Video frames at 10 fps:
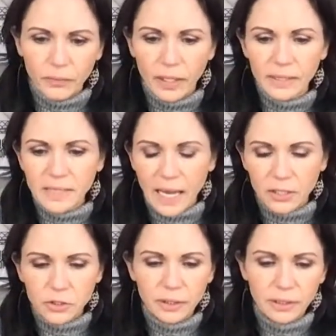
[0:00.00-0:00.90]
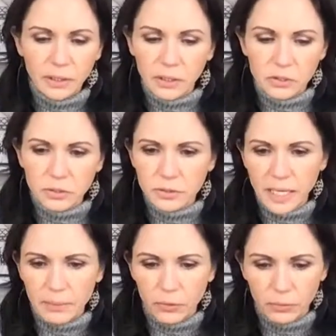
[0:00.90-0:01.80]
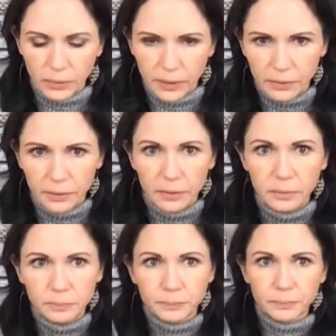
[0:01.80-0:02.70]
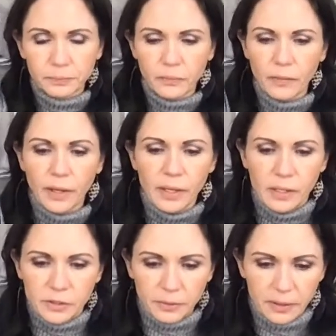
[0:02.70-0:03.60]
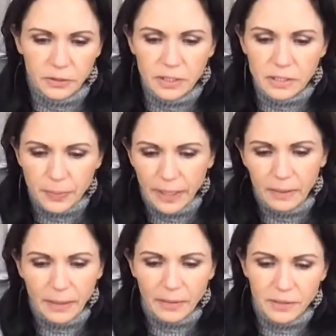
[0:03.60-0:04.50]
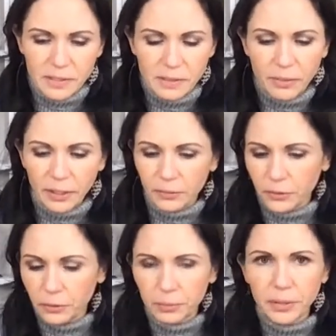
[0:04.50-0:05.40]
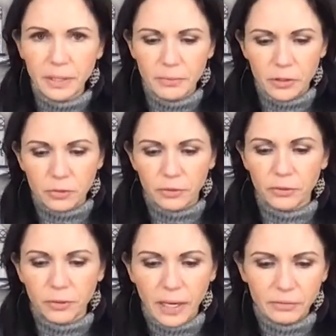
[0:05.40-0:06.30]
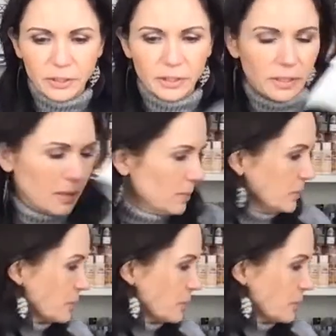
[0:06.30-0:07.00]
It's actually an Easter table runner. So there's a debate about this in my group, in the Joyful Crafting Club.